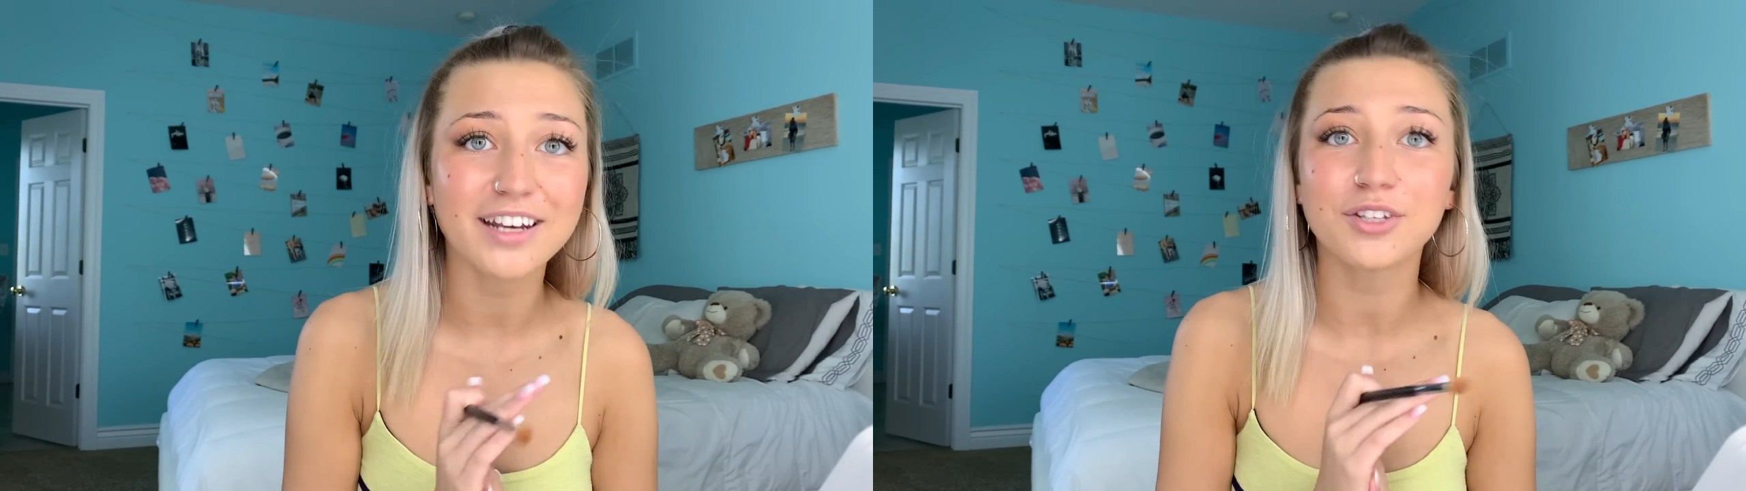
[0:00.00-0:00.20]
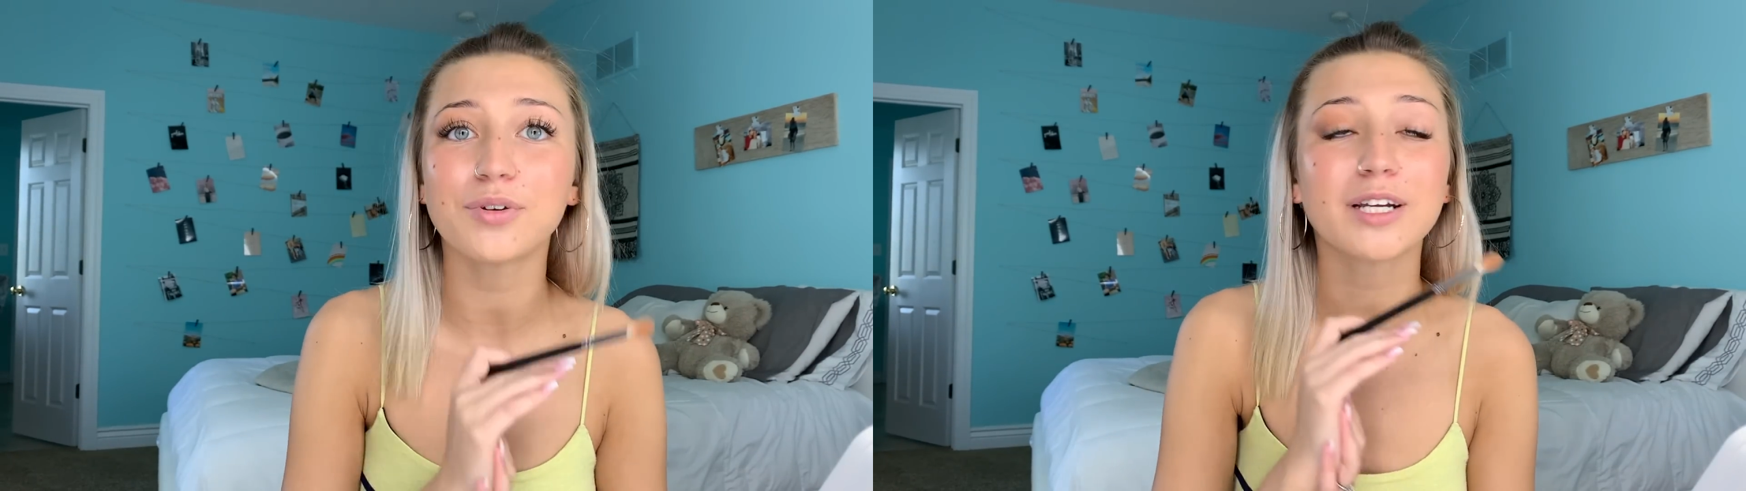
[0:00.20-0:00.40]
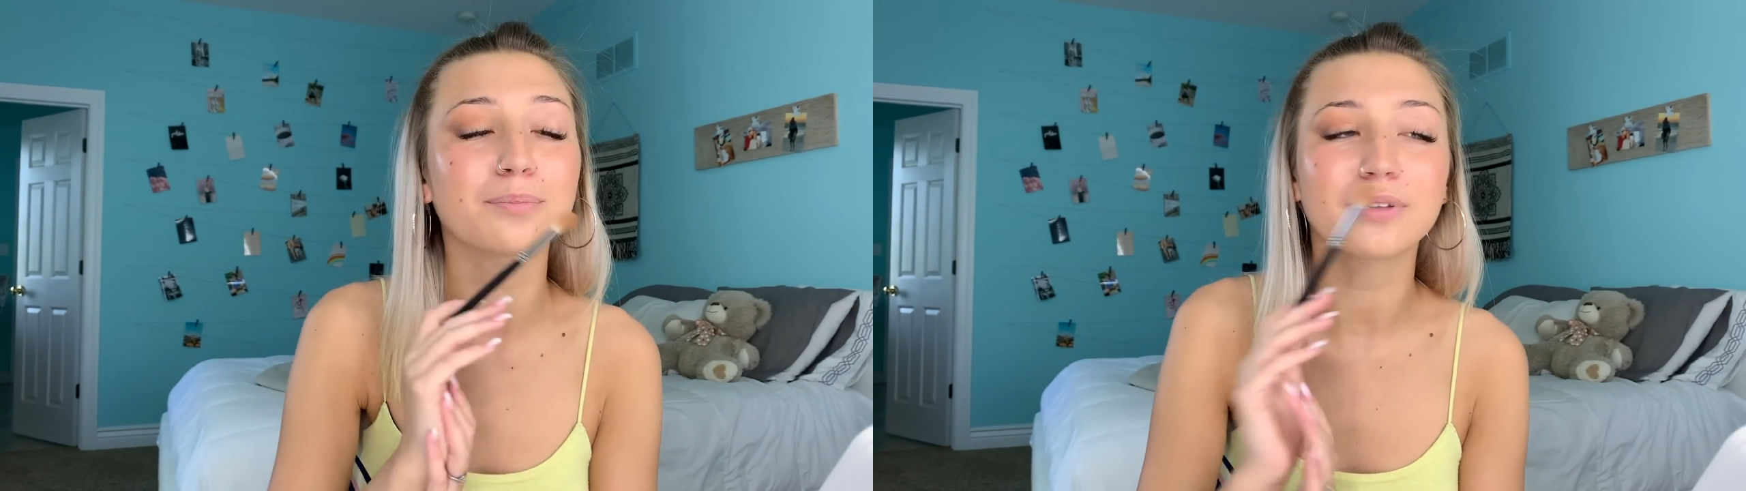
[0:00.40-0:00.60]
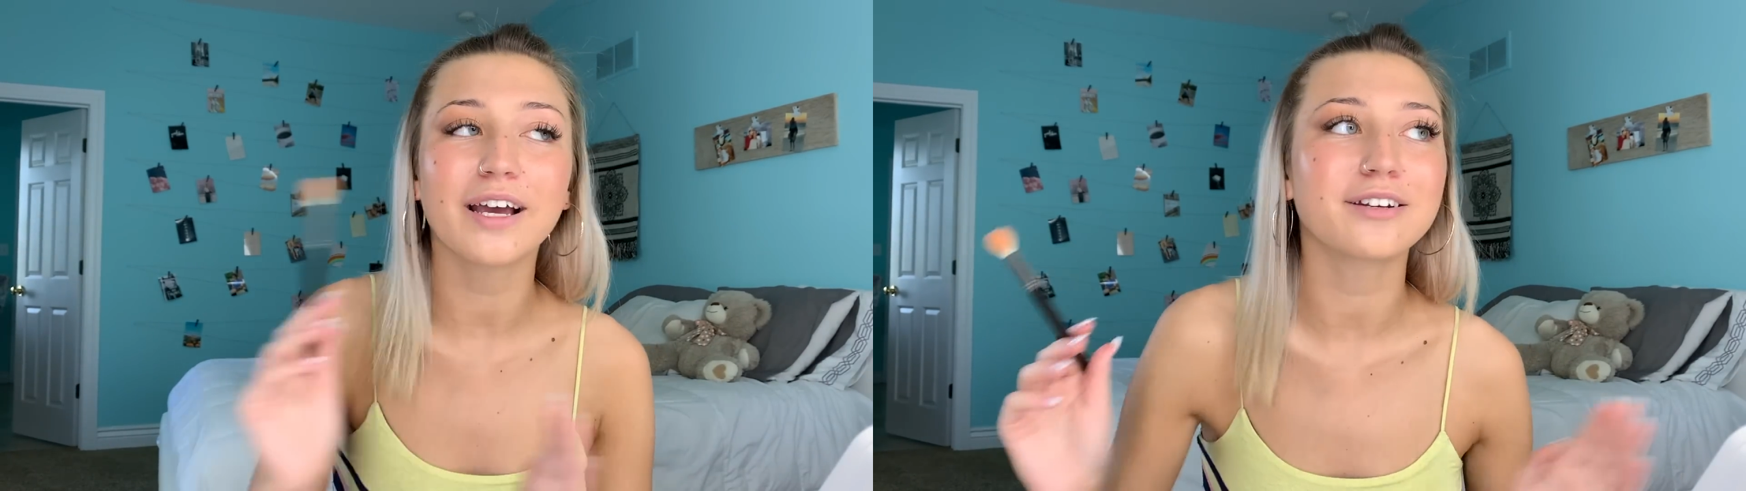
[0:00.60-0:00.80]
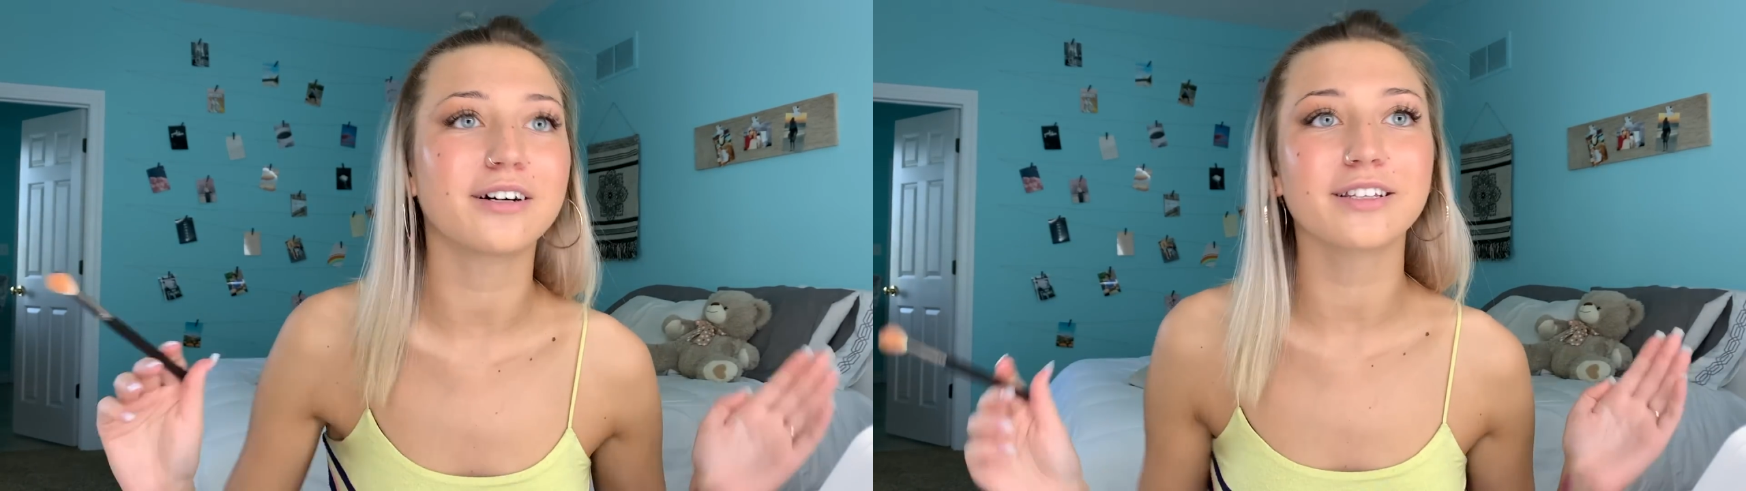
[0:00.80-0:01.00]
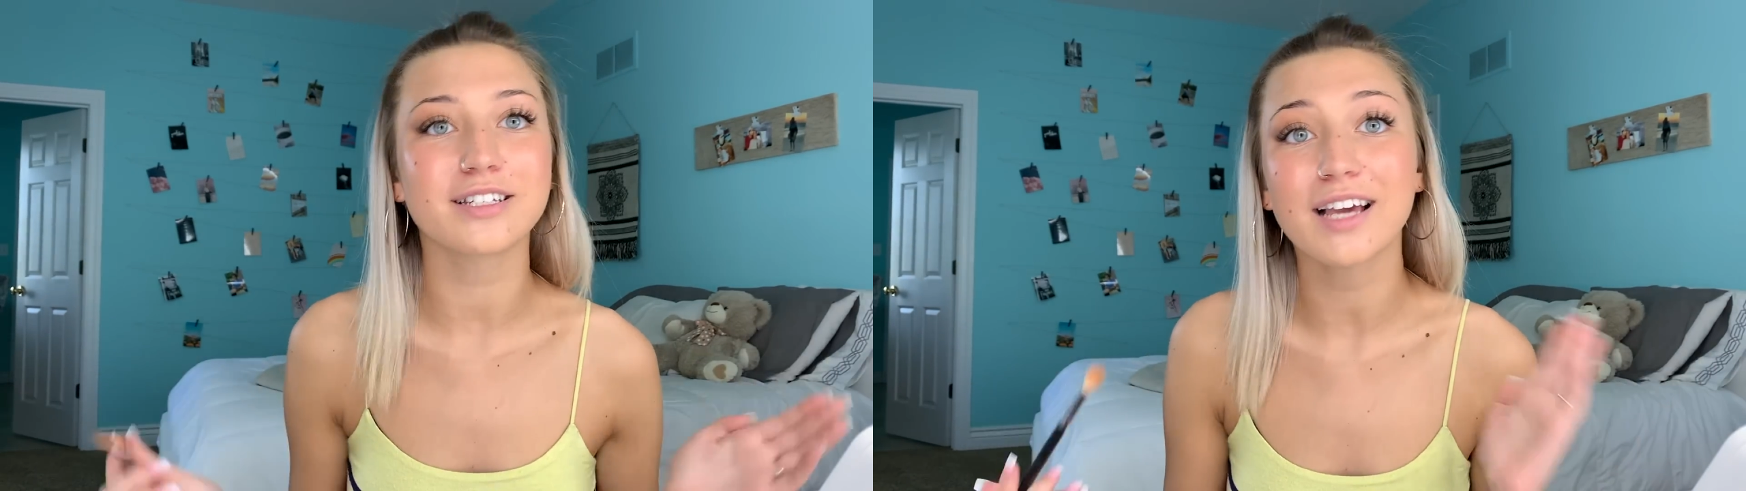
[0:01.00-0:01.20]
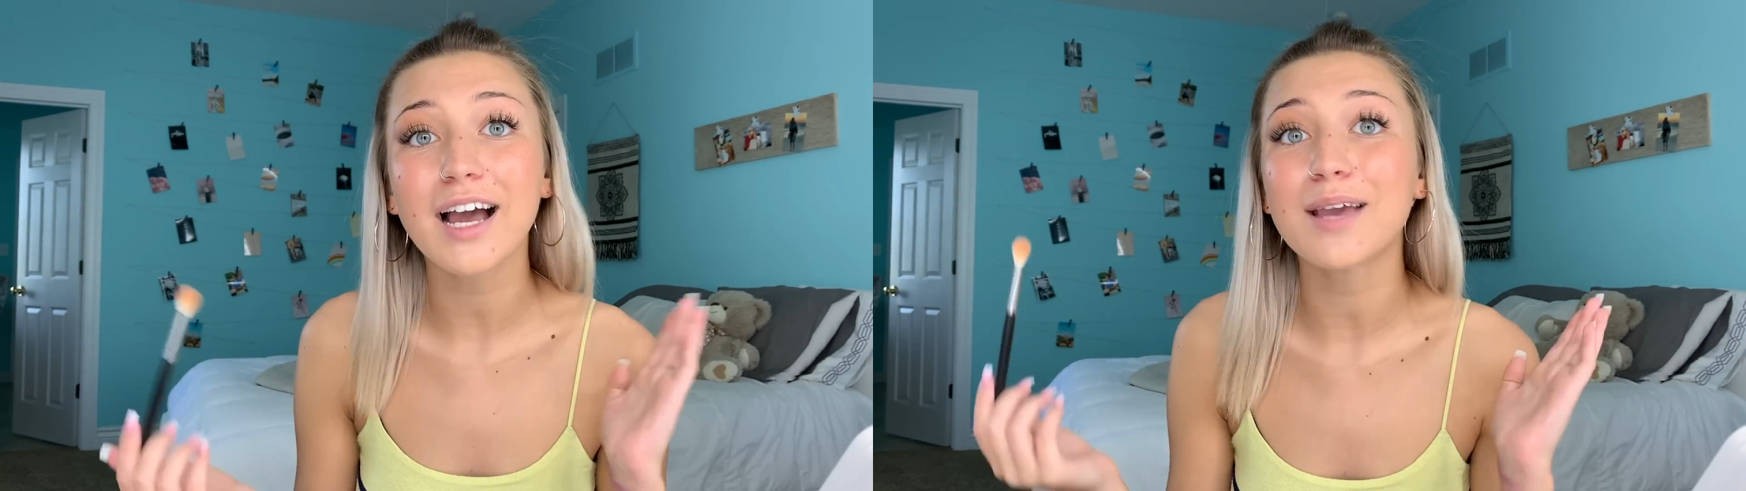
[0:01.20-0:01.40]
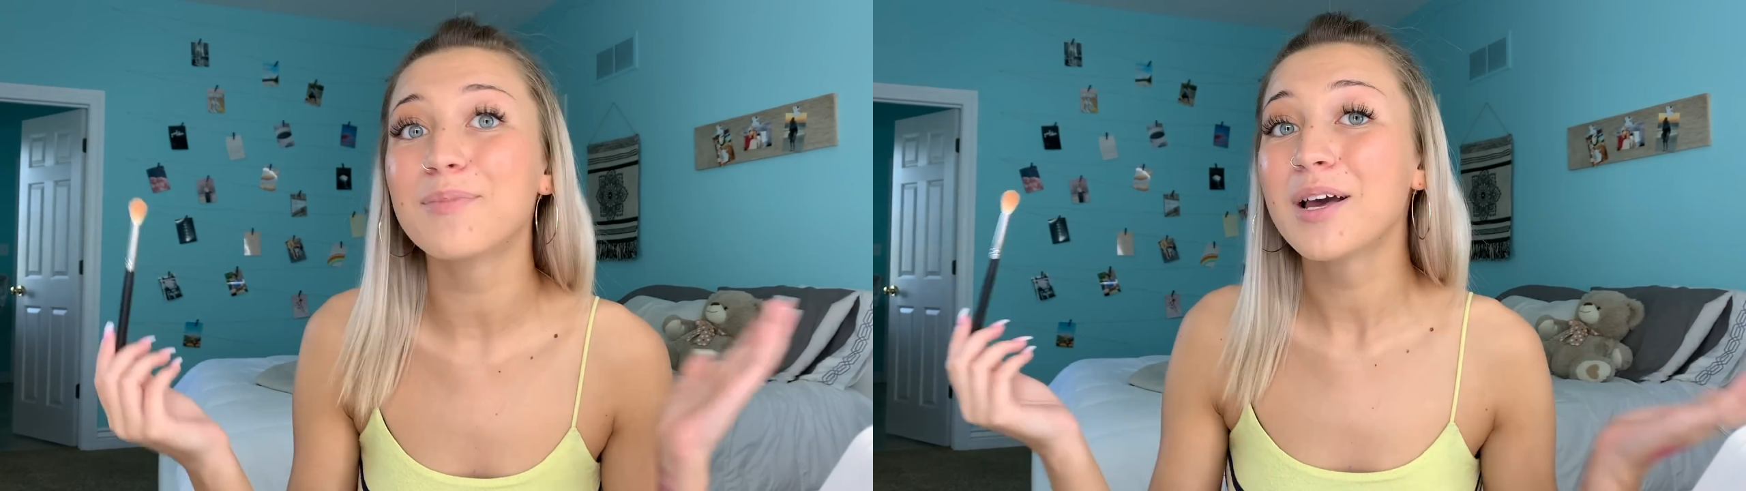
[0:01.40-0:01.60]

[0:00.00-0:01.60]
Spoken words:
You hear blend all the time,